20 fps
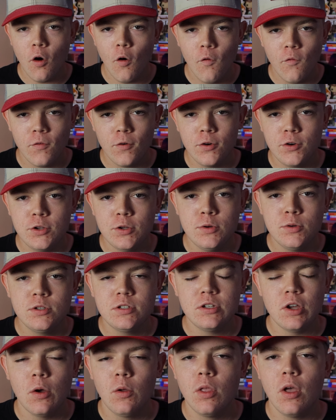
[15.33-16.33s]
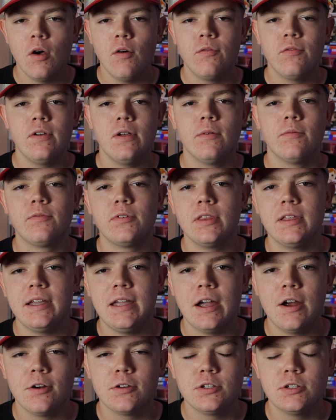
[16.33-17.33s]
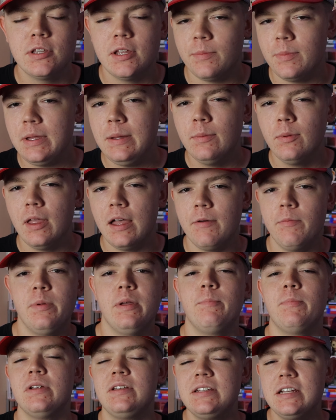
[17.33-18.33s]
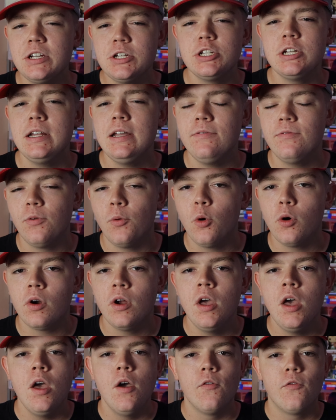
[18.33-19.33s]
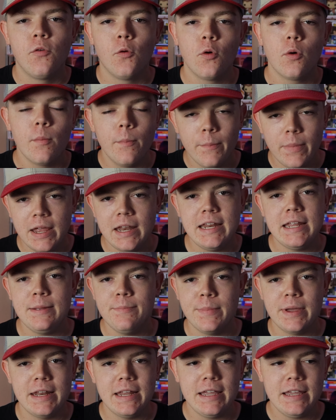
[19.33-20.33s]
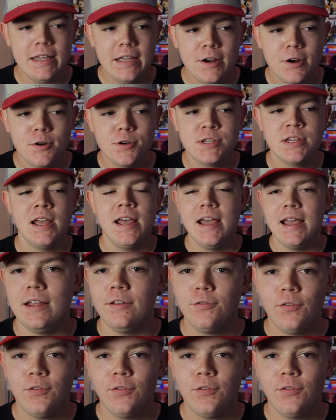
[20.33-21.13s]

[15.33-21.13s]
overdue solo film for the character that people have been petitioning for many, many years. It's